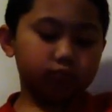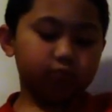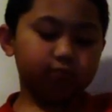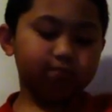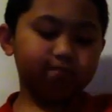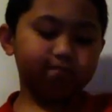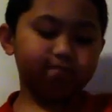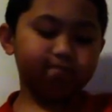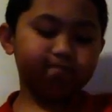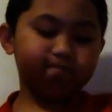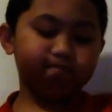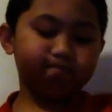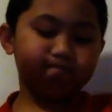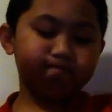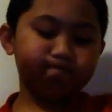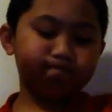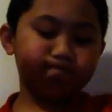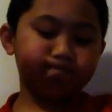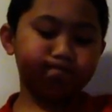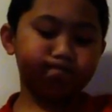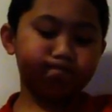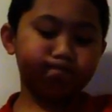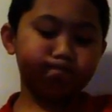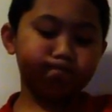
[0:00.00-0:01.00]

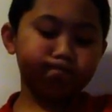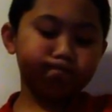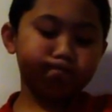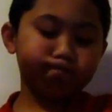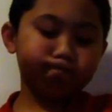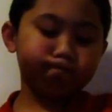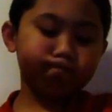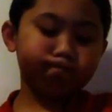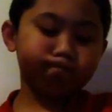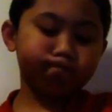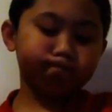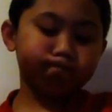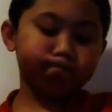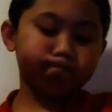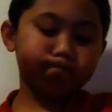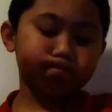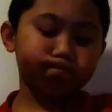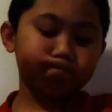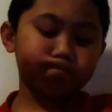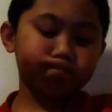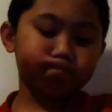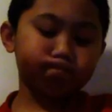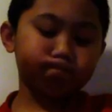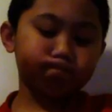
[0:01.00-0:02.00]

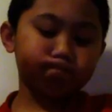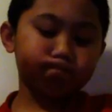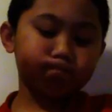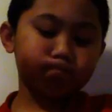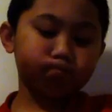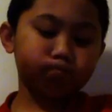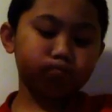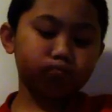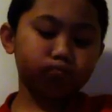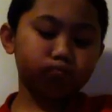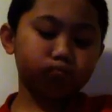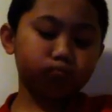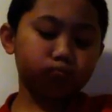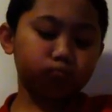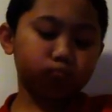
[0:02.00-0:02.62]
(no one is talking)